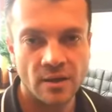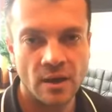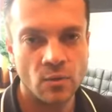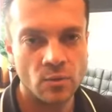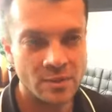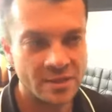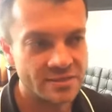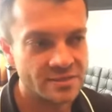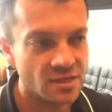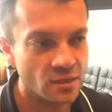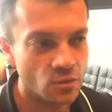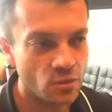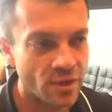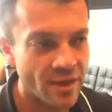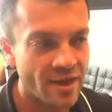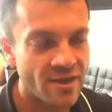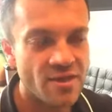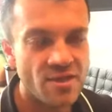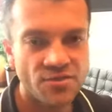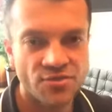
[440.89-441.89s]
I will not tell you
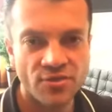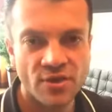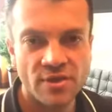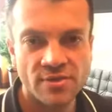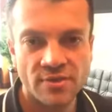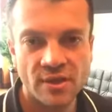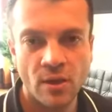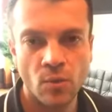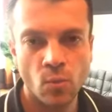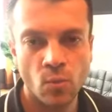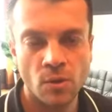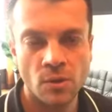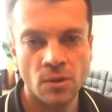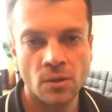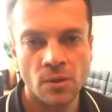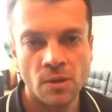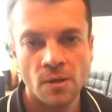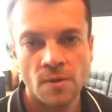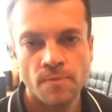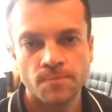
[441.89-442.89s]
anything that will,